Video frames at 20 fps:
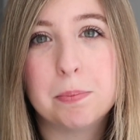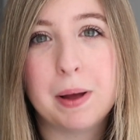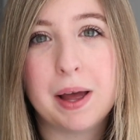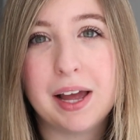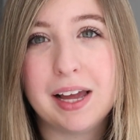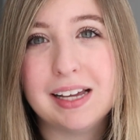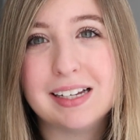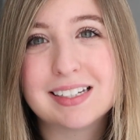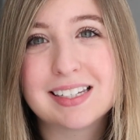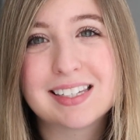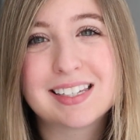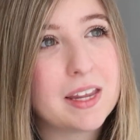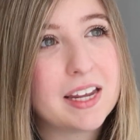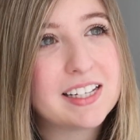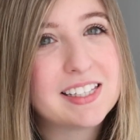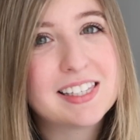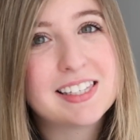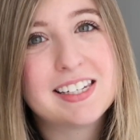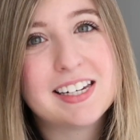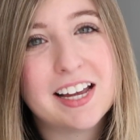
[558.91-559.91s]
but
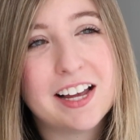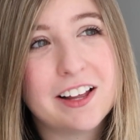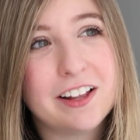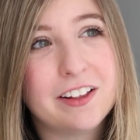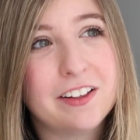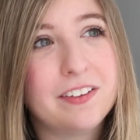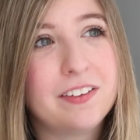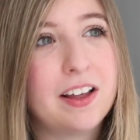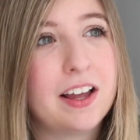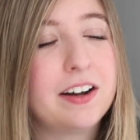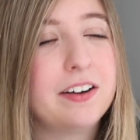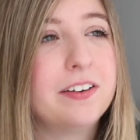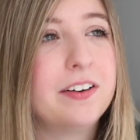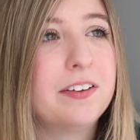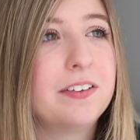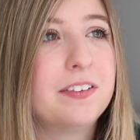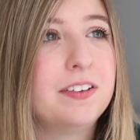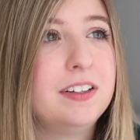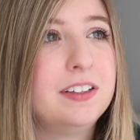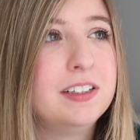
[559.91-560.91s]
it's still, I don't
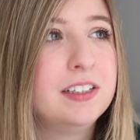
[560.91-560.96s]
know.